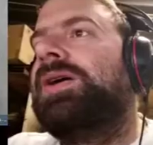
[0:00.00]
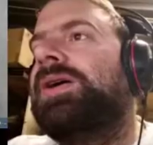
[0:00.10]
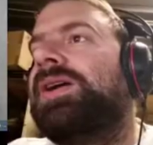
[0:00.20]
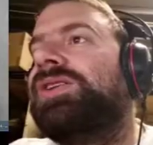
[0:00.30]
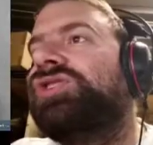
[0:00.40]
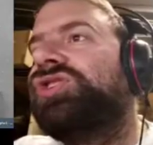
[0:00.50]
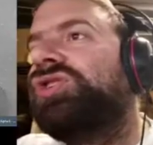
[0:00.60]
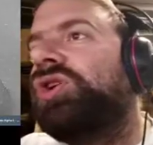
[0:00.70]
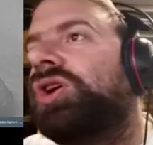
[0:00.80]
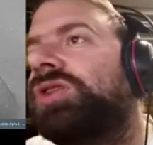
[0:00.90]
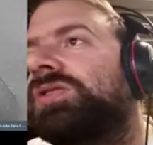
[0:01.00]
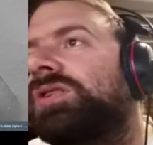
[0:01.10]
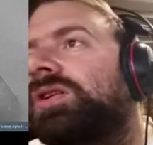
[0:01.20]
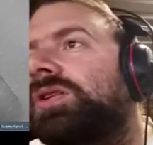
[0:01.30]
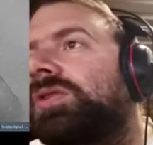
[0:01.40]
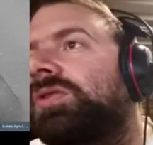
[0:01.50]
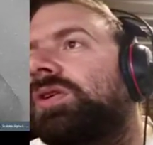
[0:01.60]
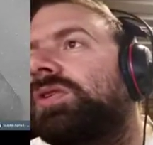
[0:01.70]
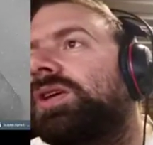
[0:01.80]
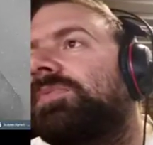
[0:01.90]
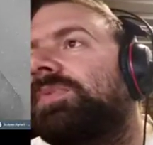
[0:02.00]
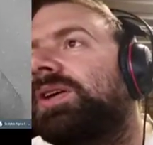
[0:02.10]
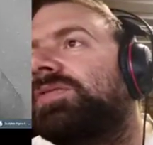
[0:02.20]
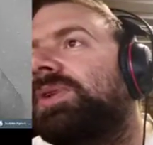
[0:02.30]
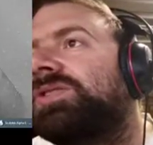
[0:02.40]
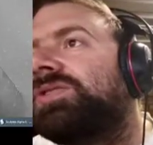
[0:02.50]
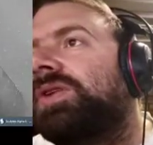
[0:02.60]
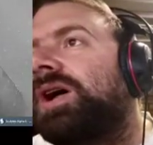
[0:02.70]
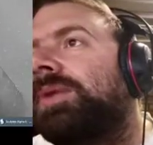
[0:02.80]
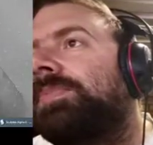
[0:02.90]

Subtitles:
it should not give me as much crap.